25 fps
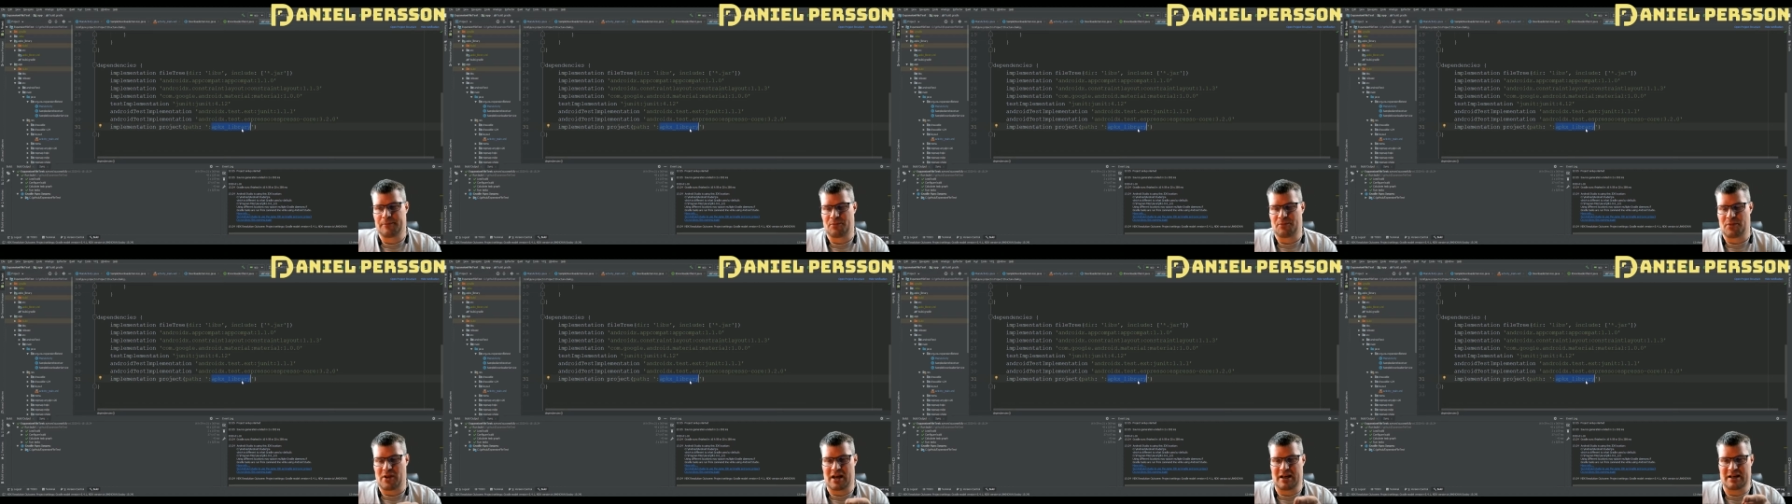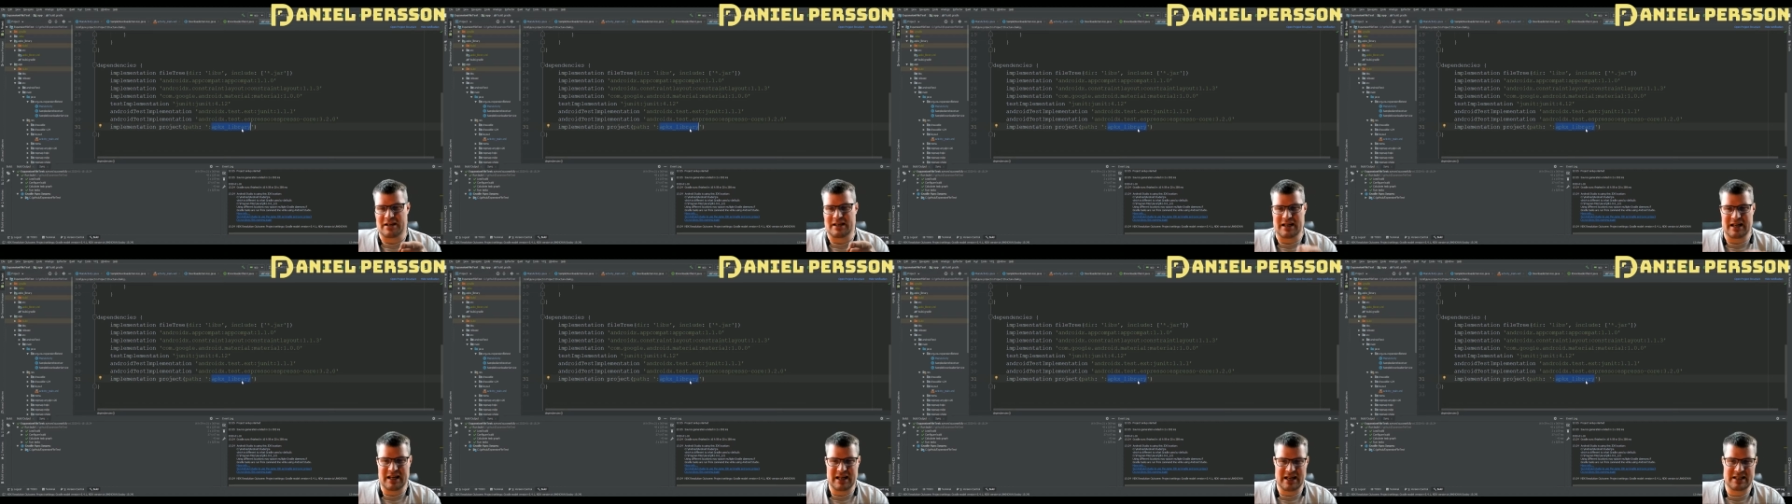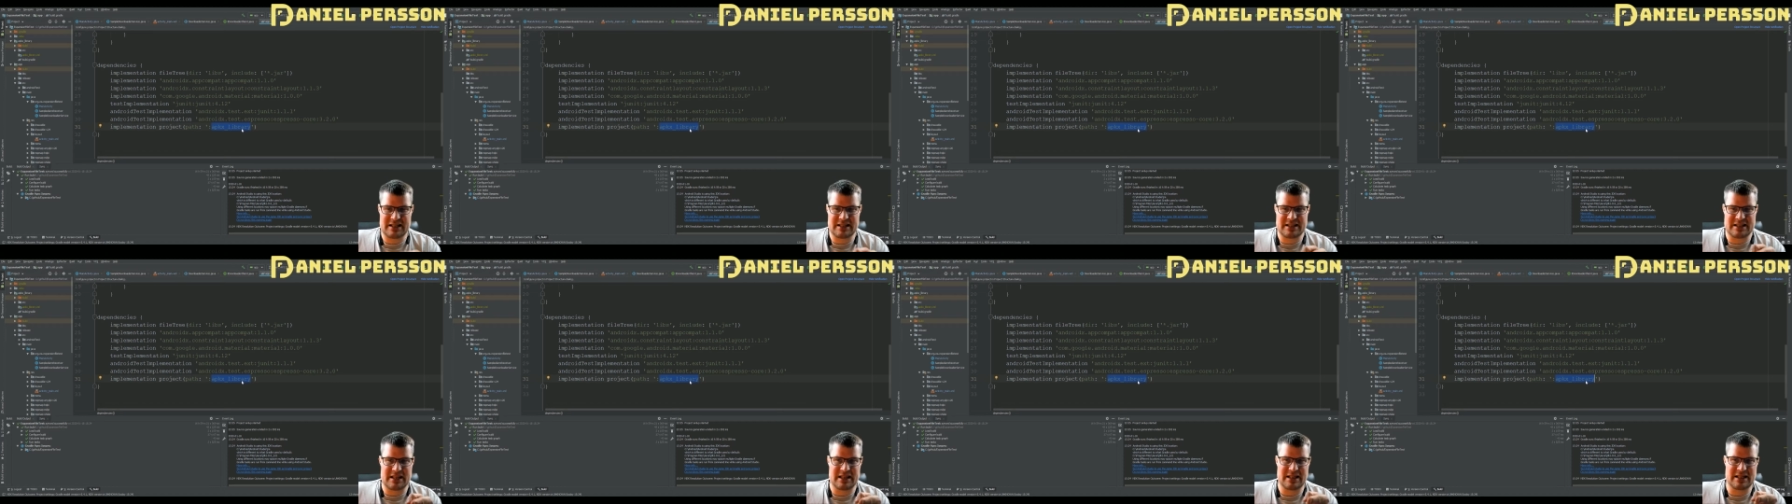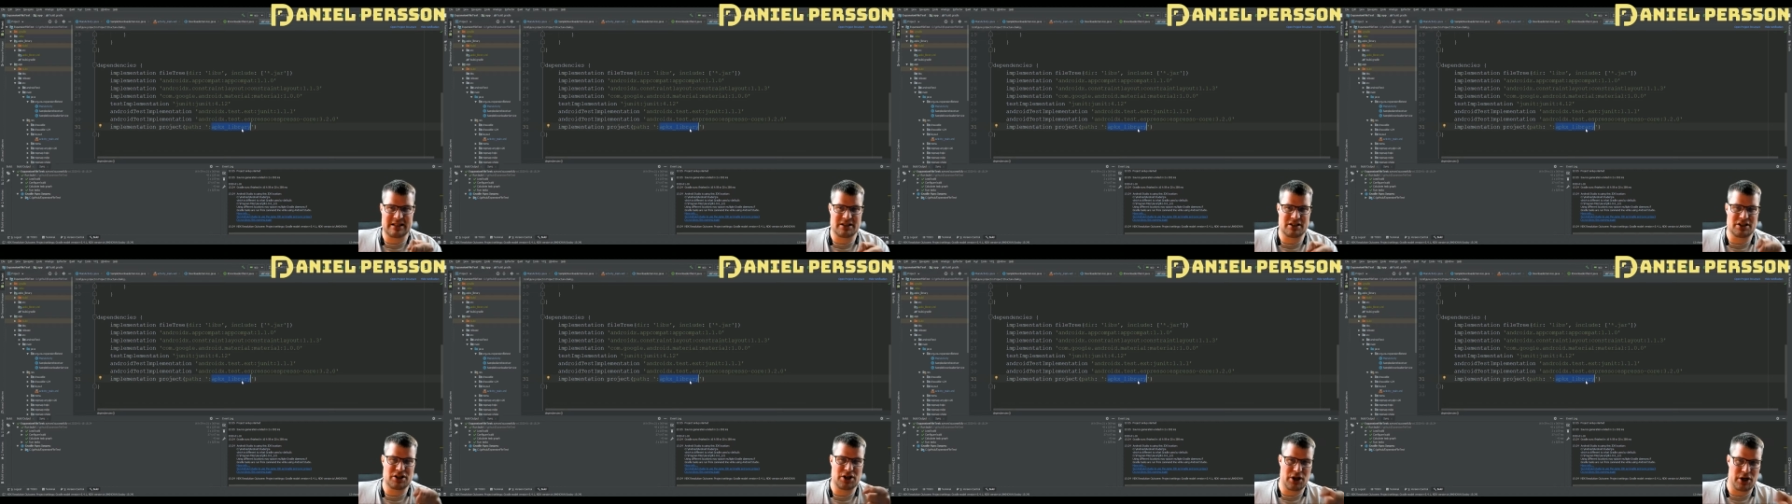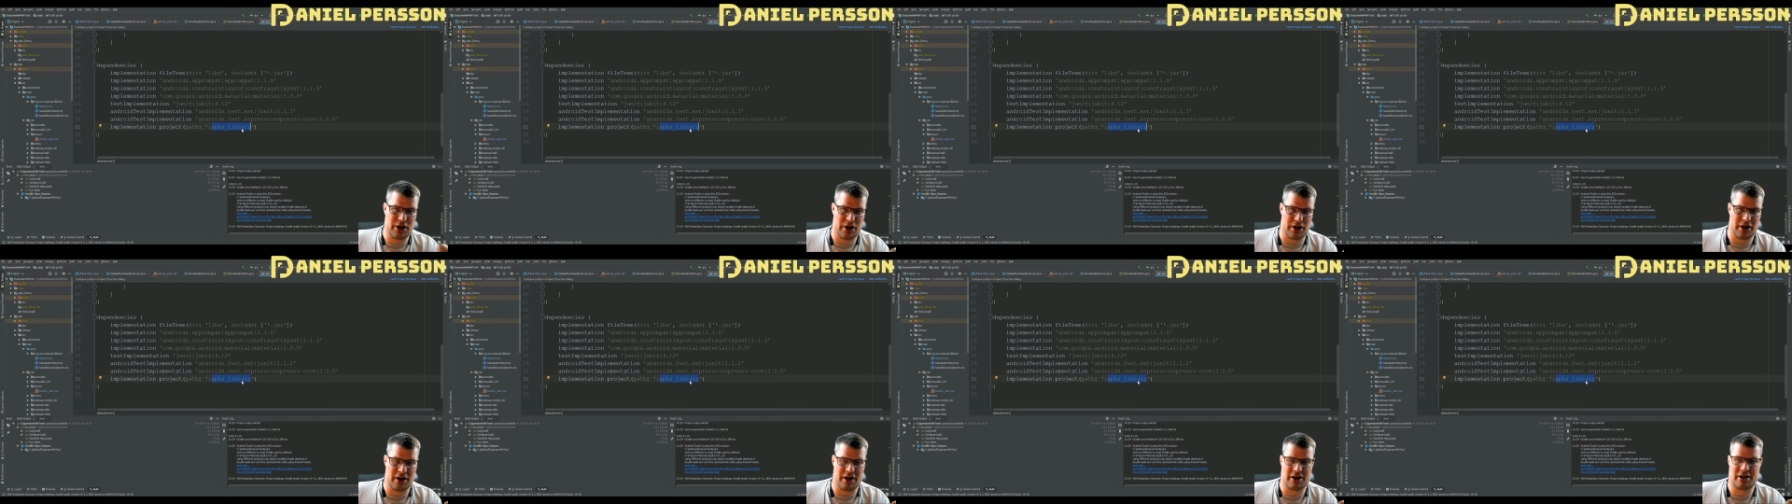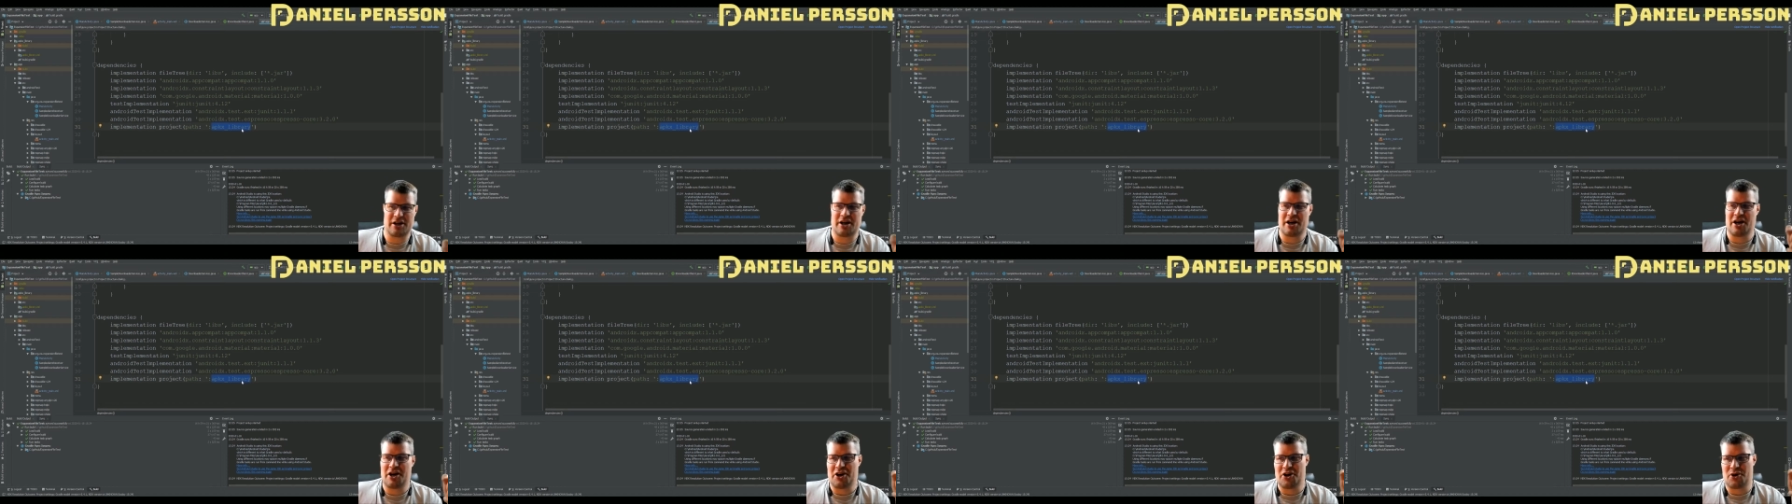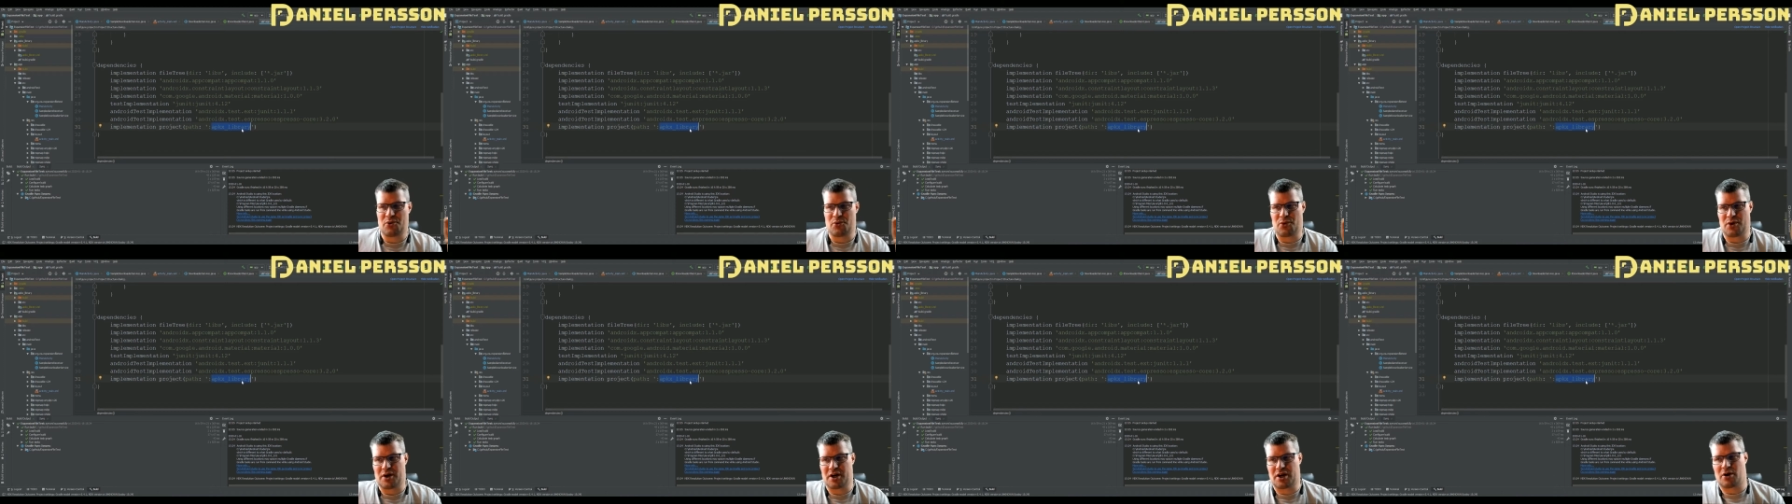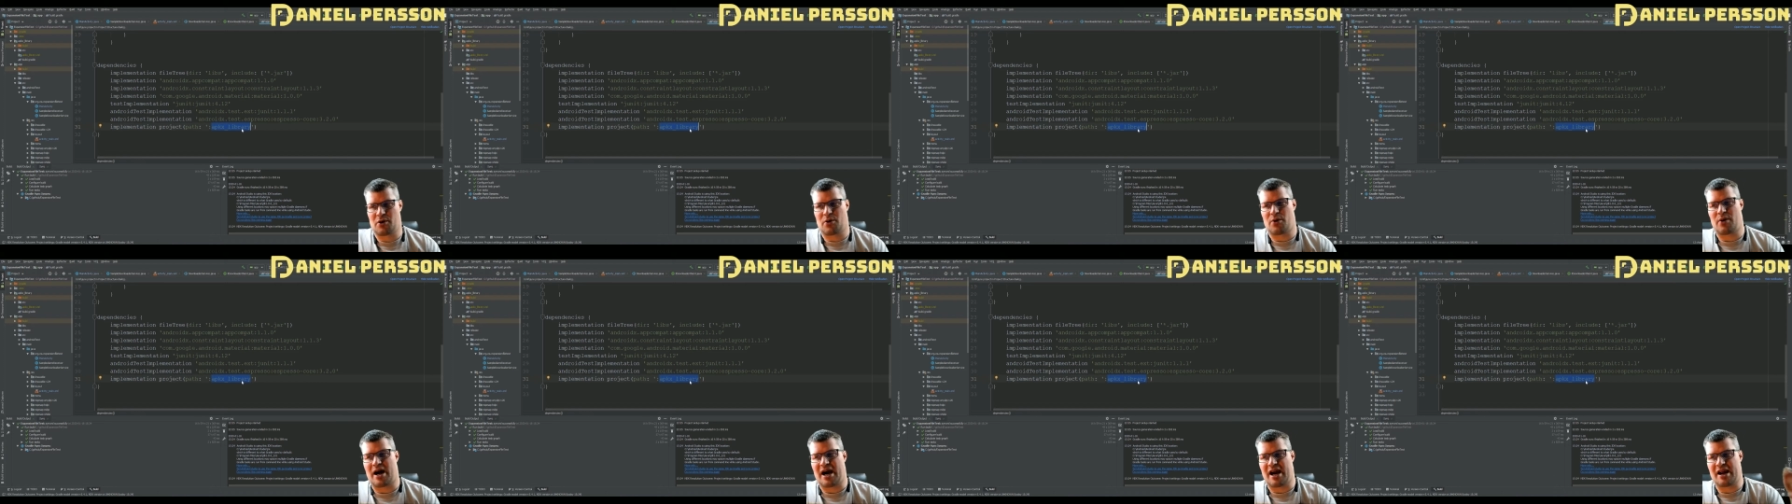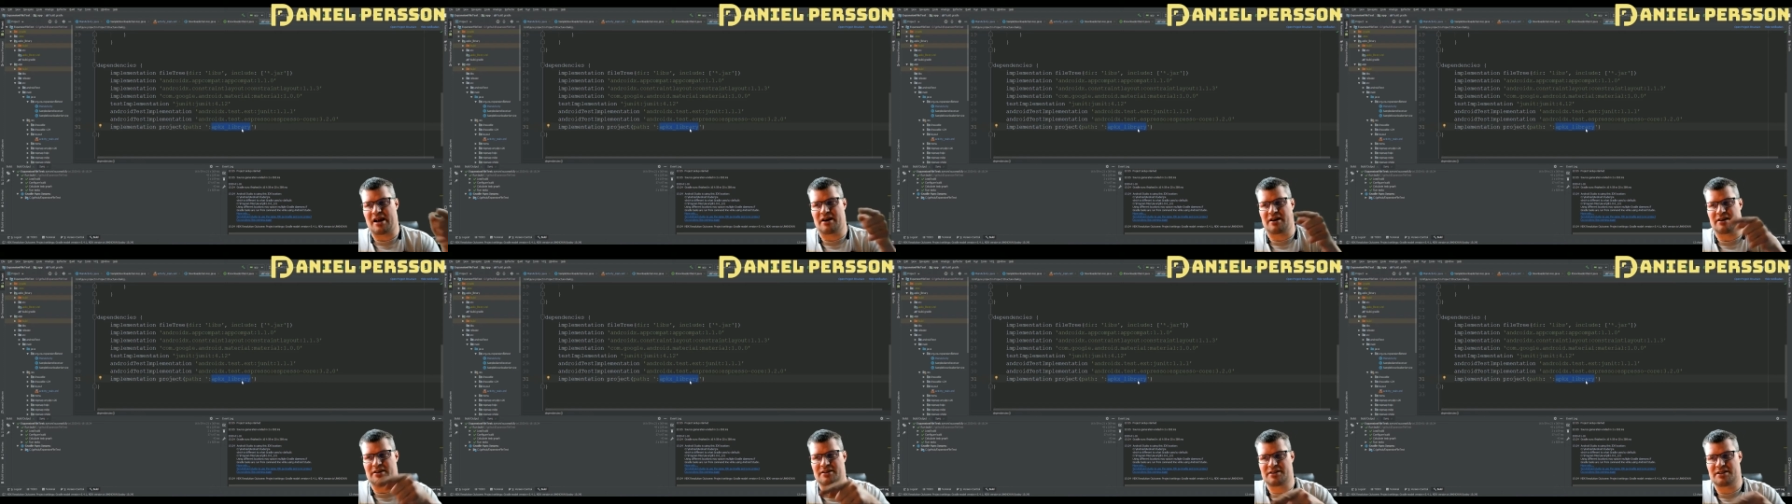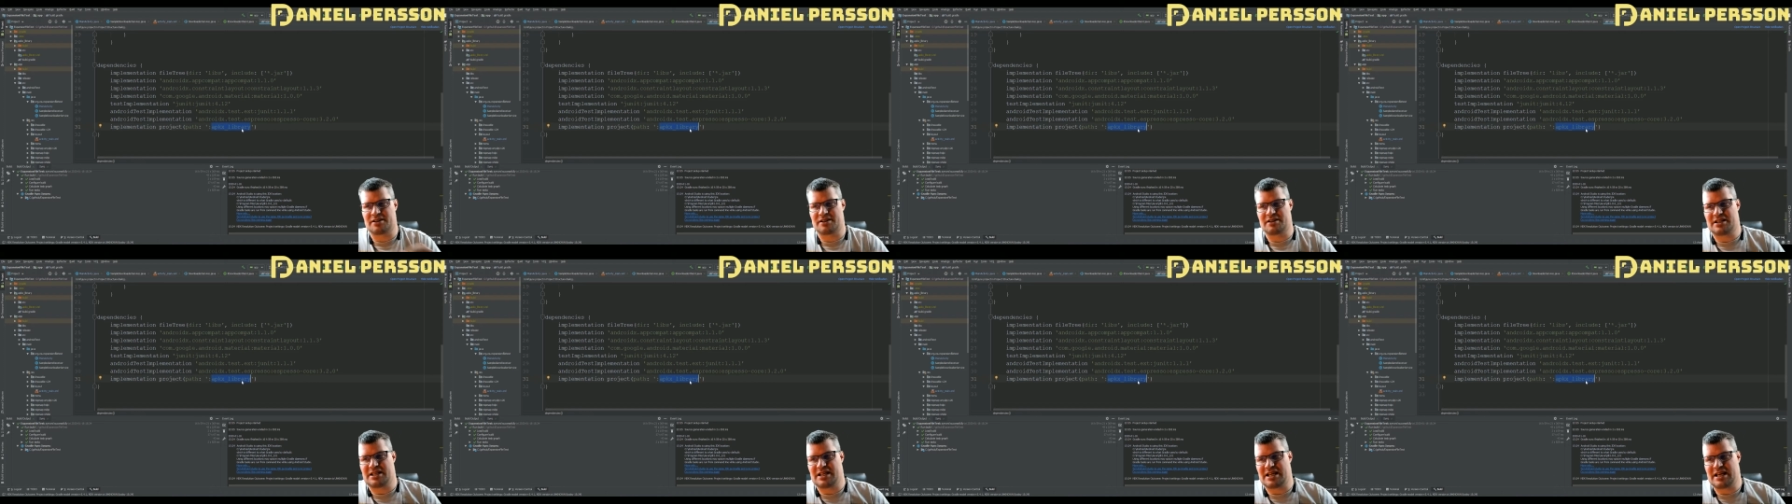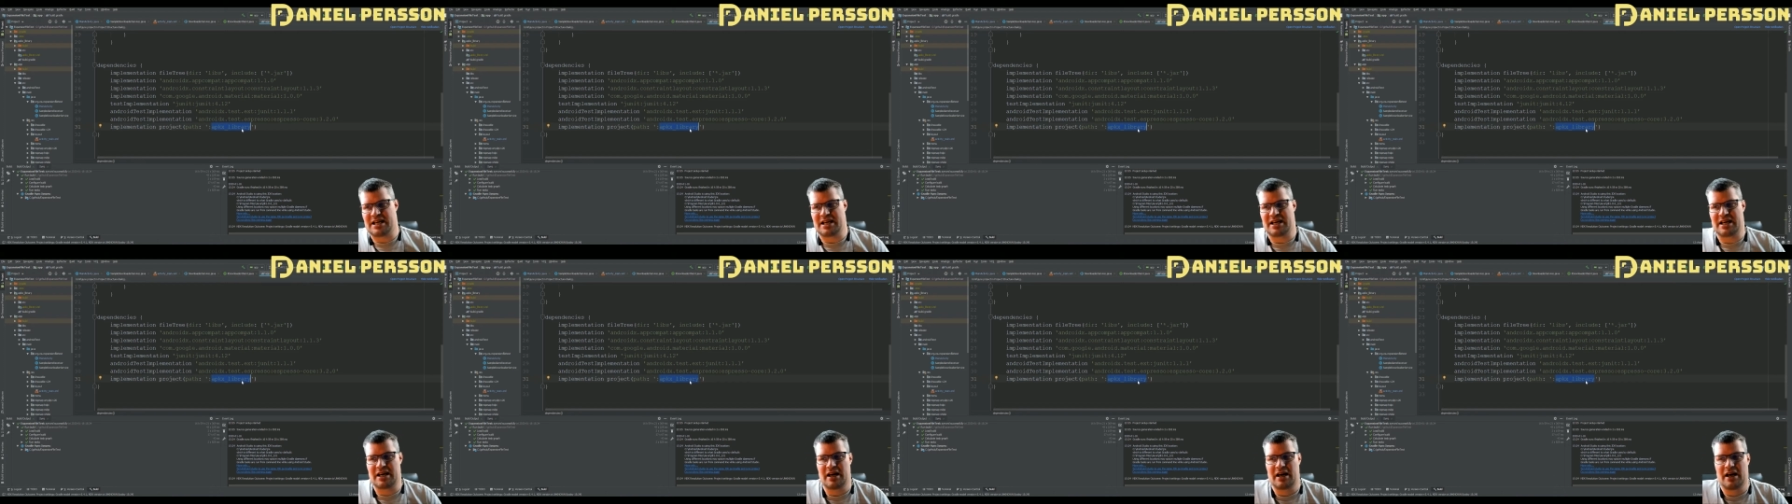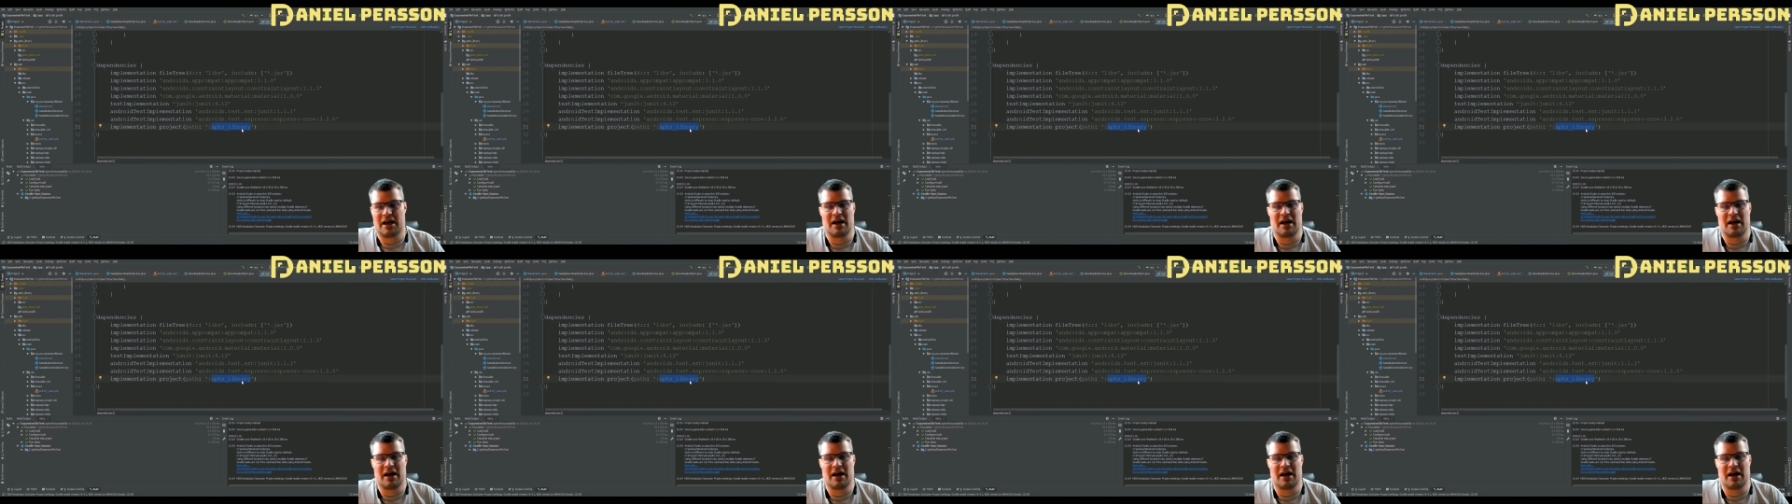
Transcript: And it in turn requires the